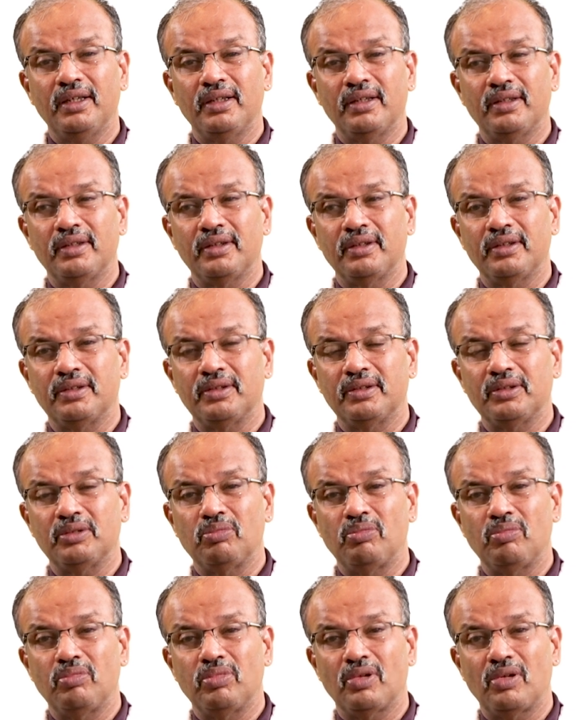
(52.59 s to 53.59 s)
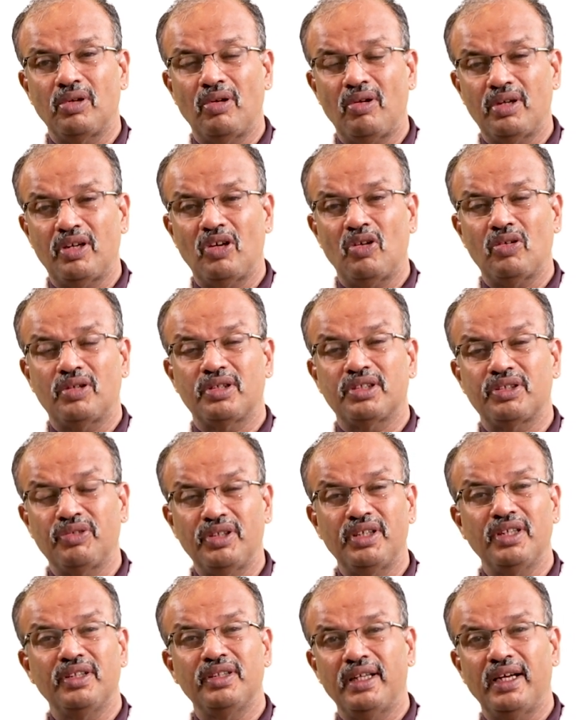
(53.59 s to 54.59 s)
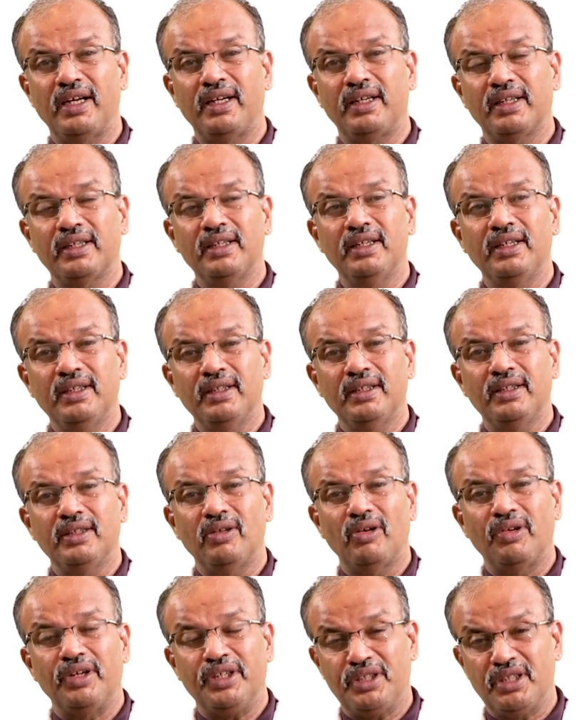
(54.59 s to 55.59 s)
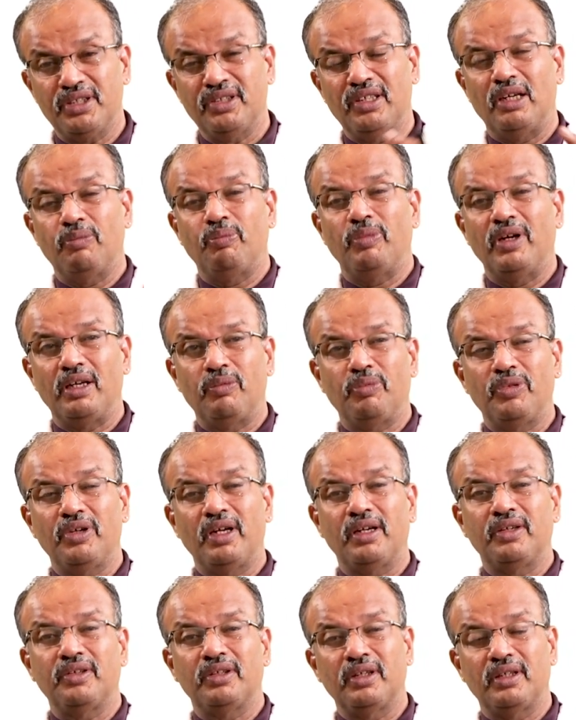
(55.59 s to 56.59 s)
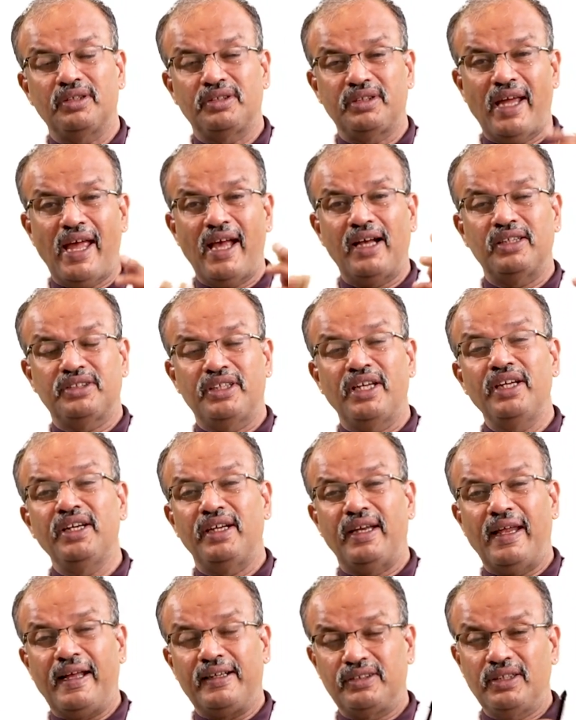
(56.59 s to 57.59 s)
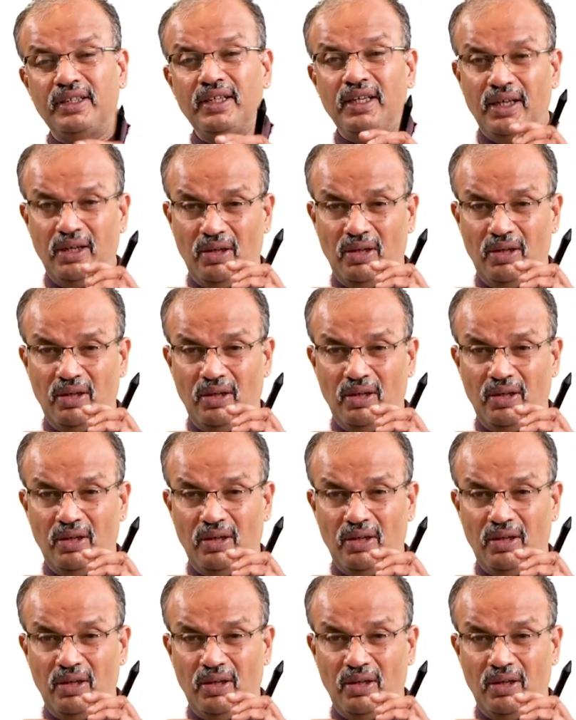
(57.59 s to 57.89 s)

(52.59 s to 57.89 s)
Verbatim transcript: uh, clot occurs within that or external pile, pre existing tag, skin tags,